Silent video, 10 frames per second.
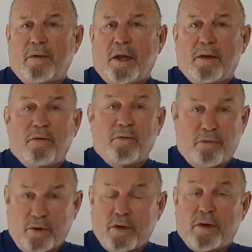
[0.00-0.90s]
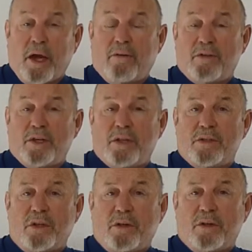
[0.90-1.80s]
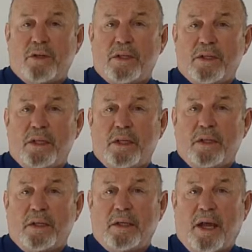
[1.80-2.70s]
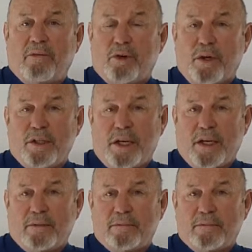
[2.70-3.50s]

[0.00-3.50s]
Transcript: thankful for you to have a chance to look at this, and have a great day.